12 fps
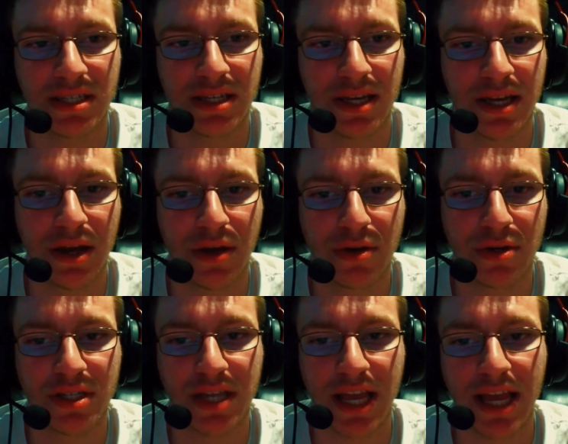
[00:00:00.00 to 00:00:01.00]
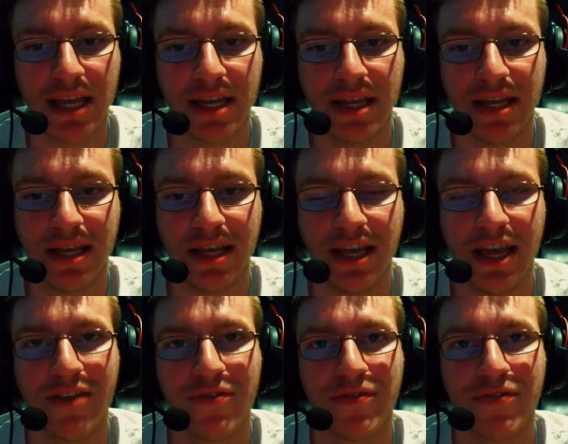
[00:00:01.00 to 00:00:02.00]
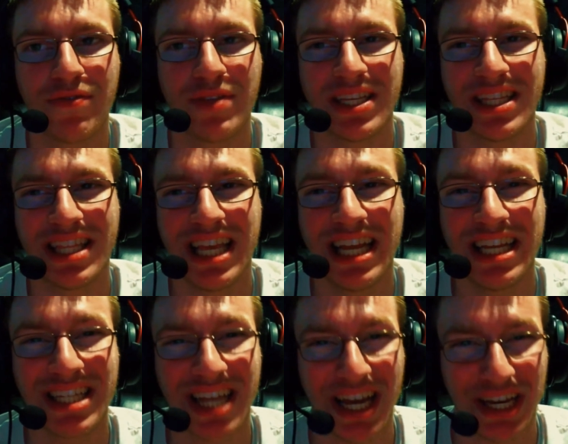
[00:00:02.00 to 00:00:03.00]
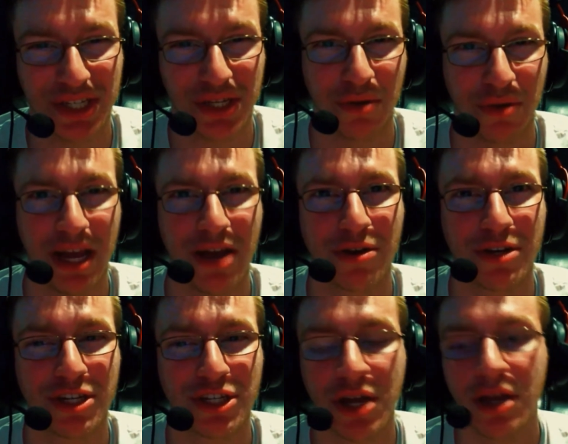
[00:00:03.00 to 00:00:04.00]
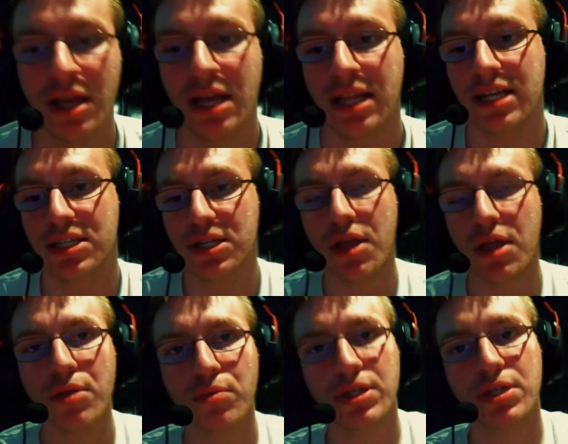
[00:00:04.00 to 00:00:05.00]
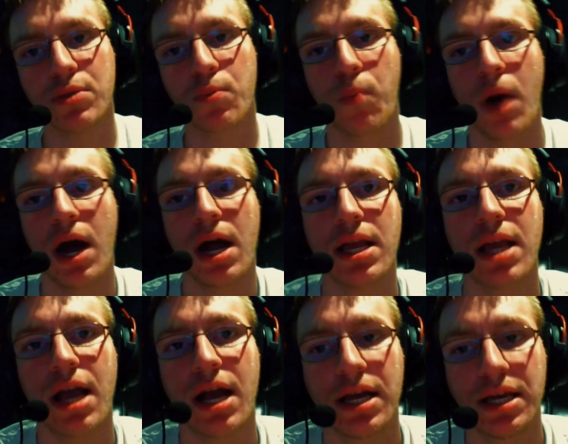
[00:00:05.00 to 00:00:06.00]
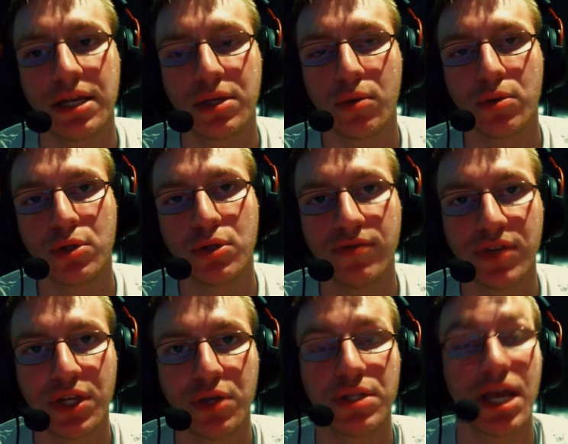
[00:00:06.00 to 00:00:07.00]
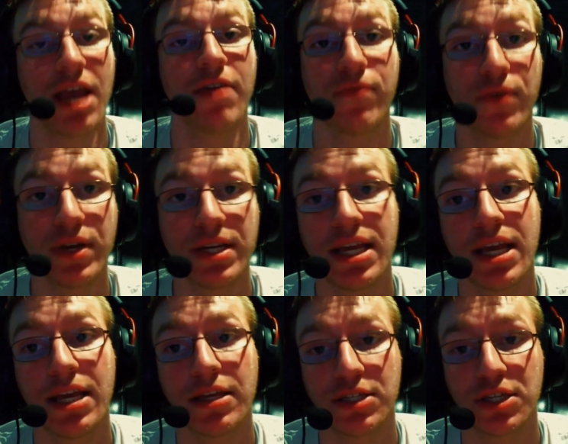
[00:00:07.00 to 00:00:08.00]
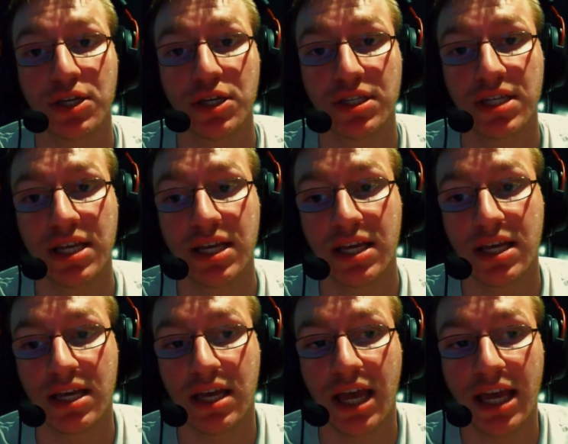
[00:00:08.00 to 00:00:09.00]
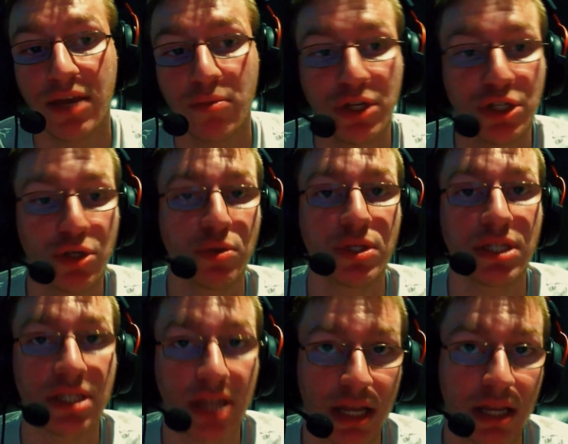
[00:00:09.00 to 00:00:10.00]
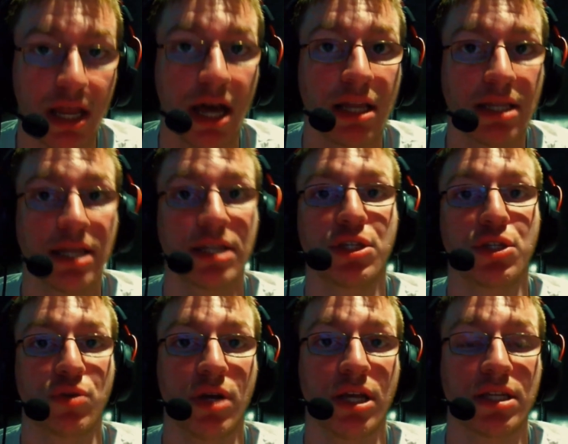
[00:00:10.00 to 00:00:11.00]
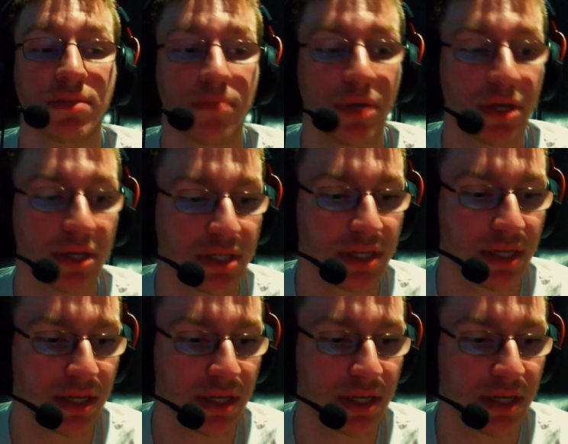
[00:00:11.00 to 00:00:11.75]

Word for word: and understand if things kind of slow down on the channel. There's another reason why I don't do videos every day is because it reduces a lot less stress because